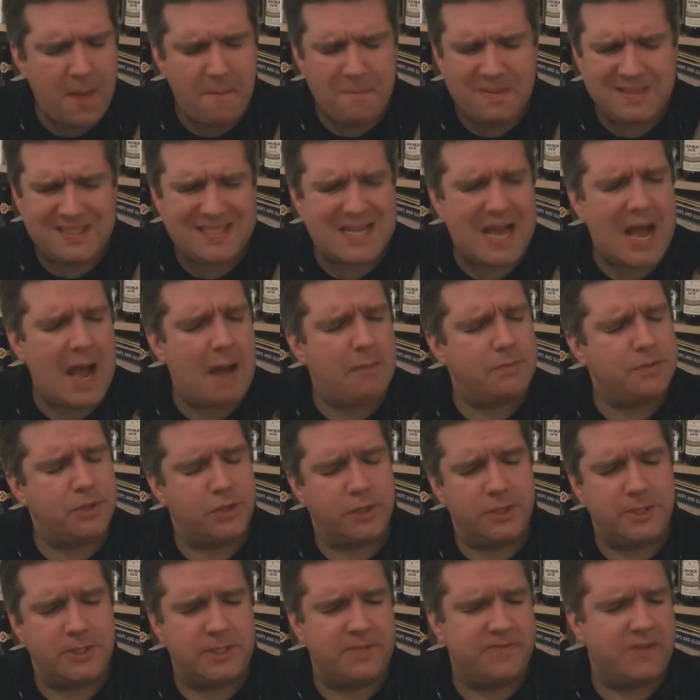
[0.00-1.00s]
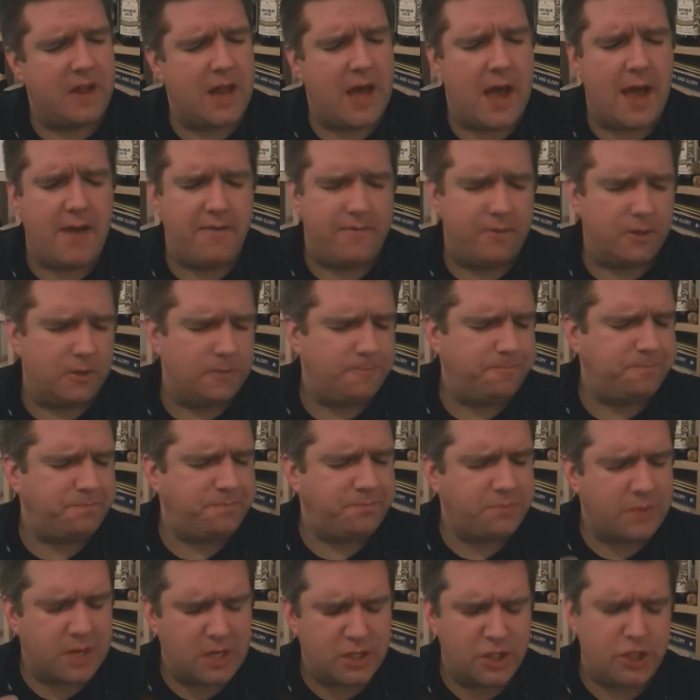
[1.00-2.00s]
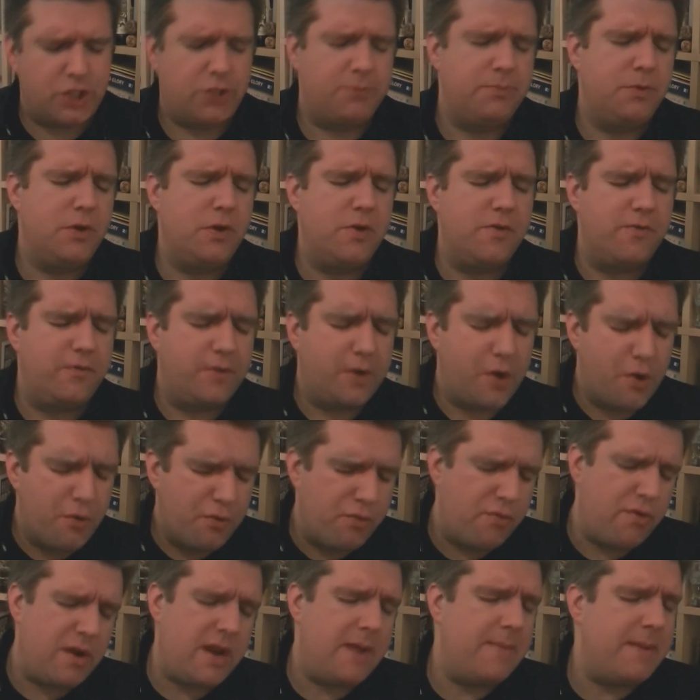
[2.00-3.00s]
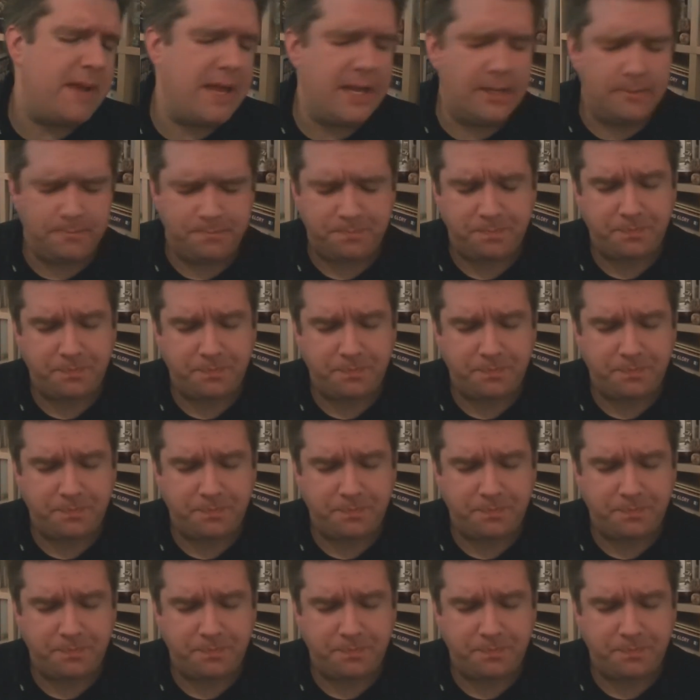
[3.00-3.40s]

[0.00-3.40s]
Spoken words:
it's absolutely delightful. Smooth, creamy.